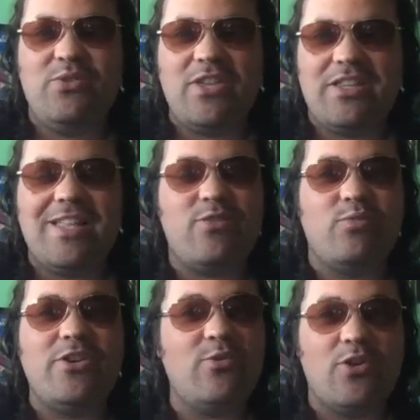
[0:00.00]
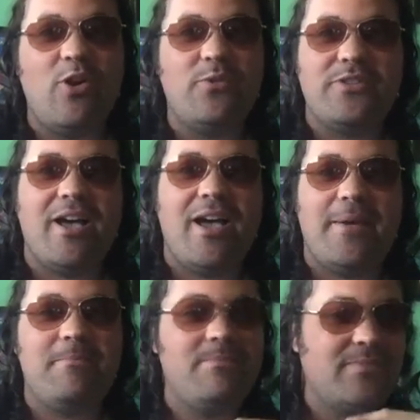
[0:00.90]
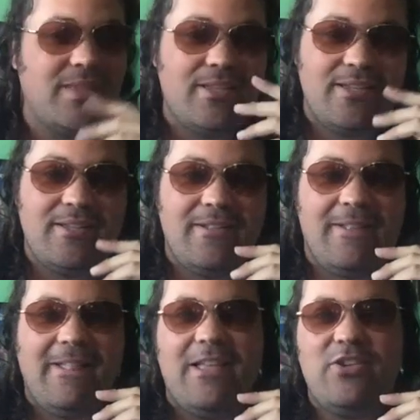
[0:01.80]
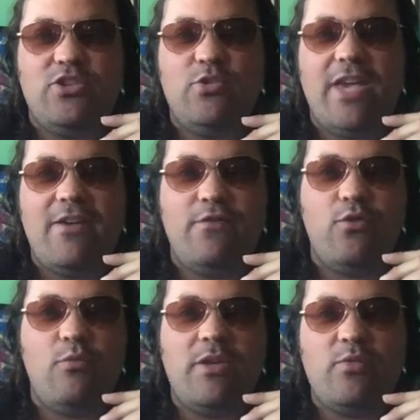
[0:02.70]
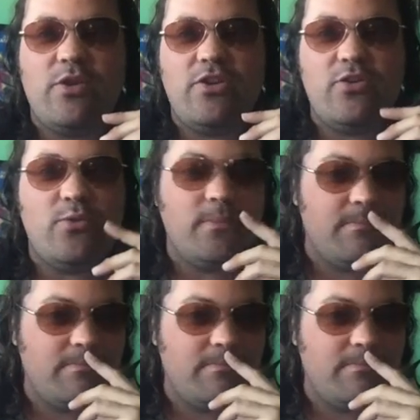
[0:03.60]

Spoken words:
that that's Riku the whole time. It's like, you can't fool me, Riku.